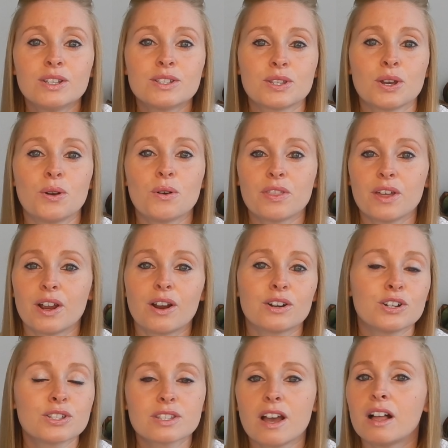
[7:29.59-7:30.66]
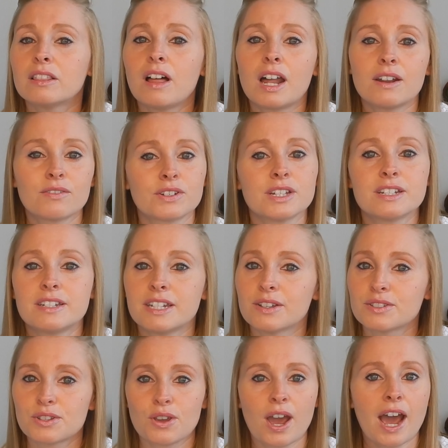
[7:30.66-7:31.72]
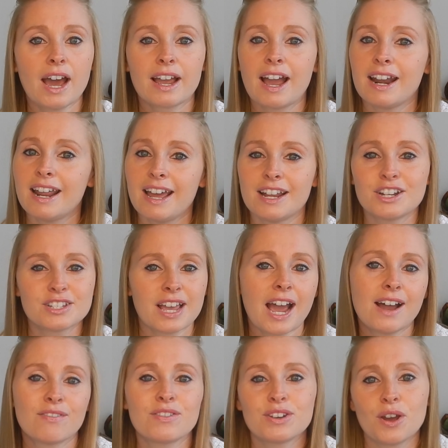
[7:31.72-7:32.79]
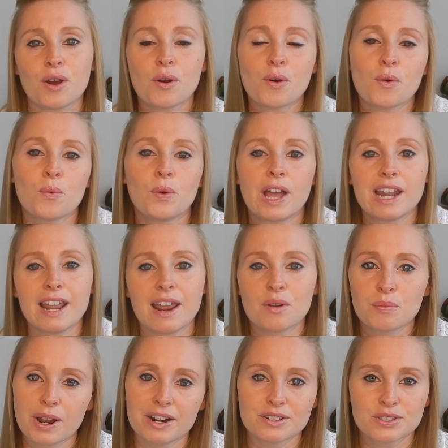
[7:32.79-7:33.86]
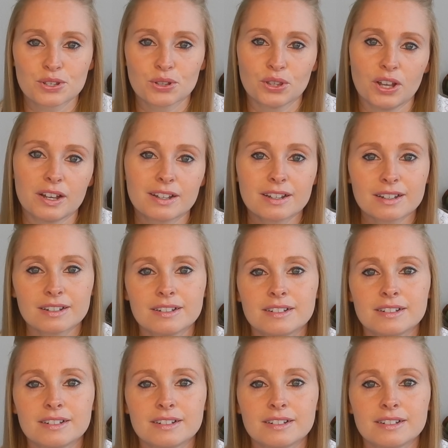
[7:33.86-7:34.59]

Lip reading: So there are just a lot of good deals. You kind of just have to know when and where to look.